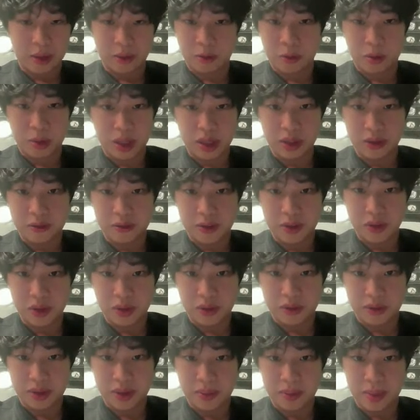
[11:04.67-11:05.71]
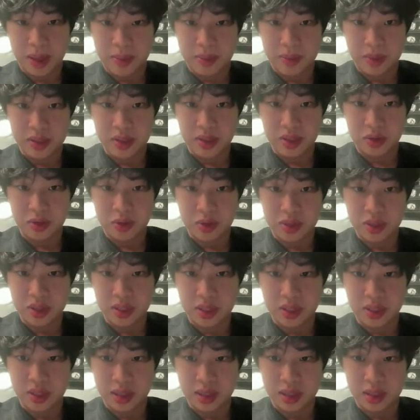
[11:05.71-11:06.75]
quite a few of the members are
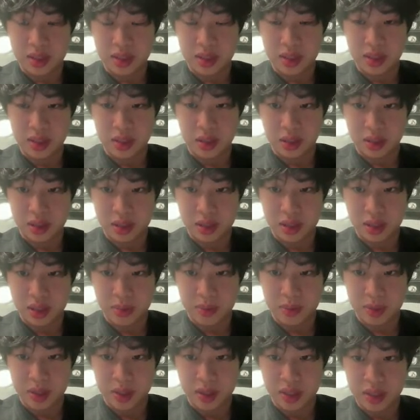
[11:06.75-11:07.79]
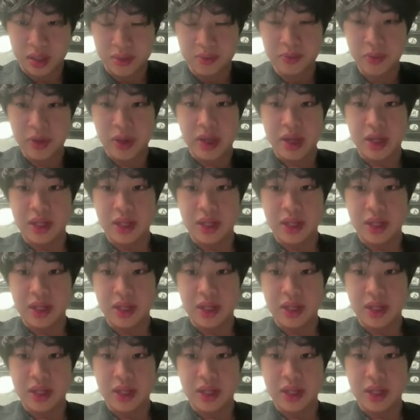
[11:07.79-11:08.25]
interested in this in the locked-in community,